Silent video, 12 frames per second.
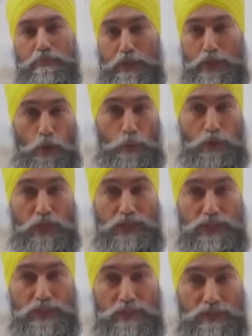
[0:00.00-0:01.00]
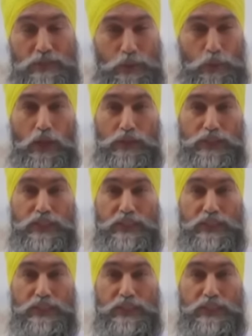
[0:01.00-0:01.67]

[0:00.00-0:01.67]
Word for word: Big corporations and wealthy